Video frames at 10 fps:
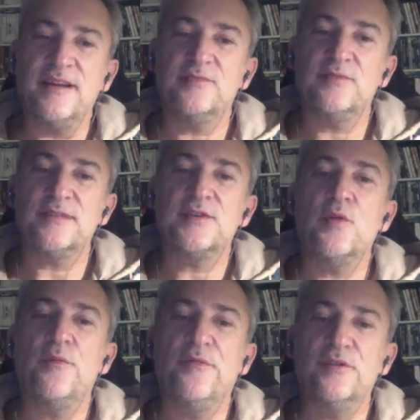it was so
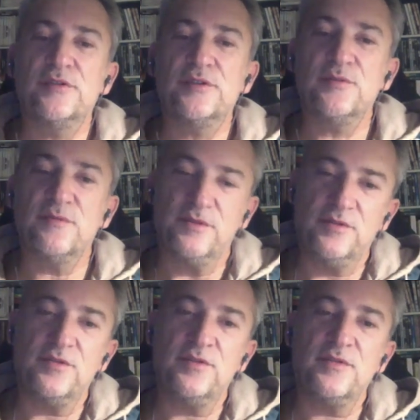obvious, you
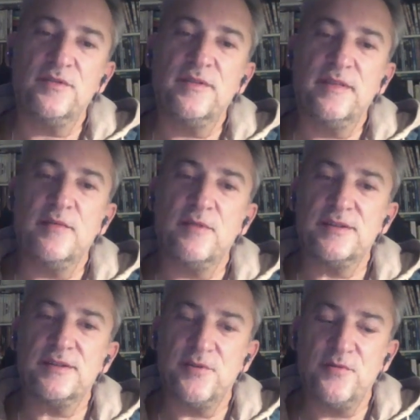know, there
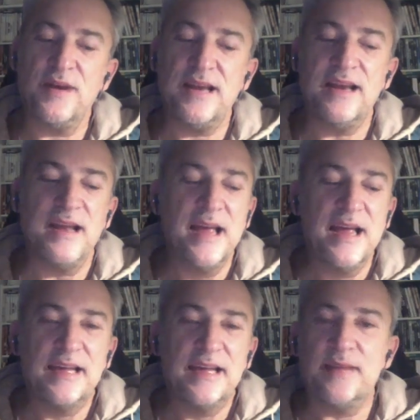was a real
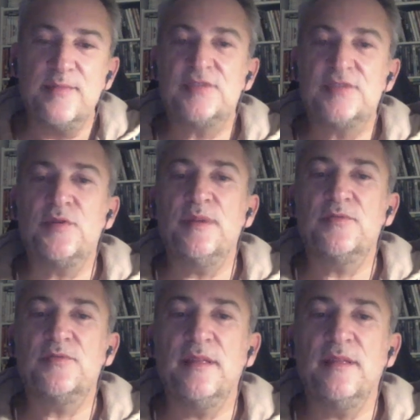chemistry
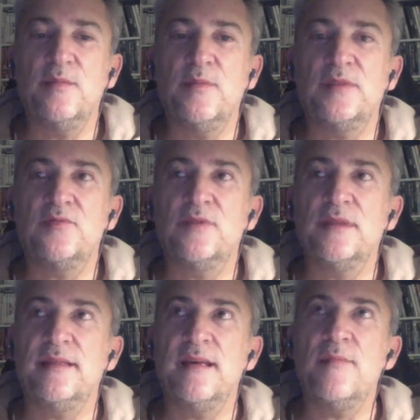between
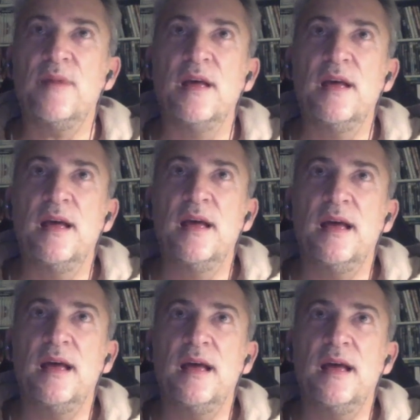them.
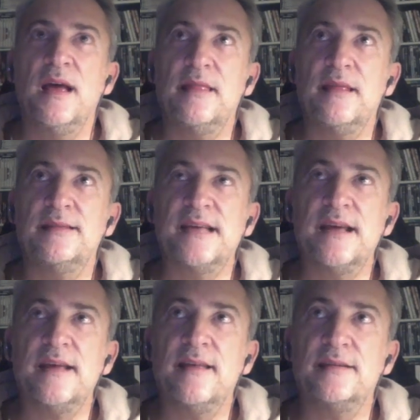And they
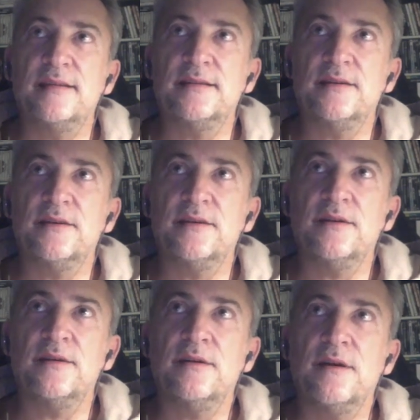say that
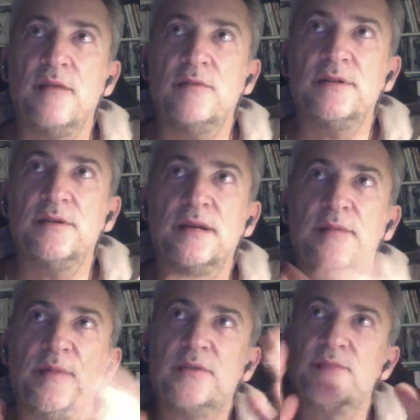I was lucky
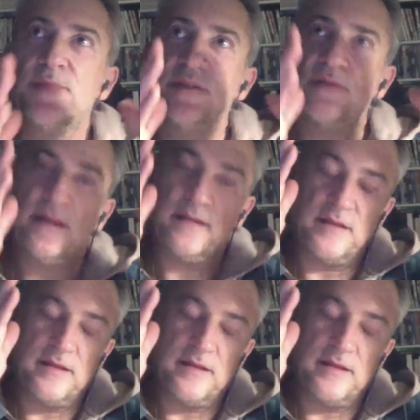because between